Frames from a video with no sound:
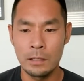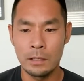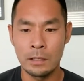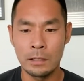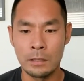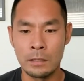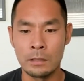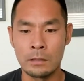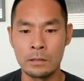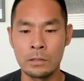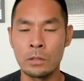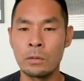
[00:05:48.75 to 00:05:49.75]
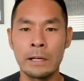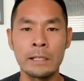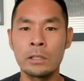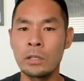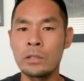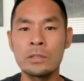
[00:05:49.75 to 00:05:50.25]
And, and so I
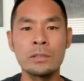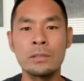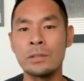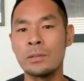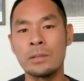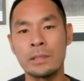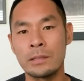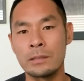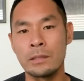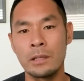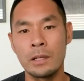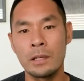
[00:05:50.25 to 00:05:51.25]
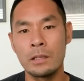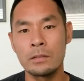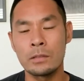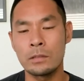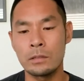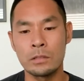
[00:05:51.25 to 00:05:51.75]
encourage you to do this.
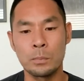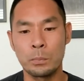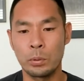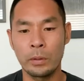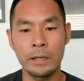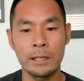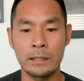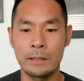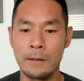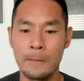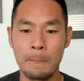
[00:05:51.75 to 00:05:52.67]
Just, just pray.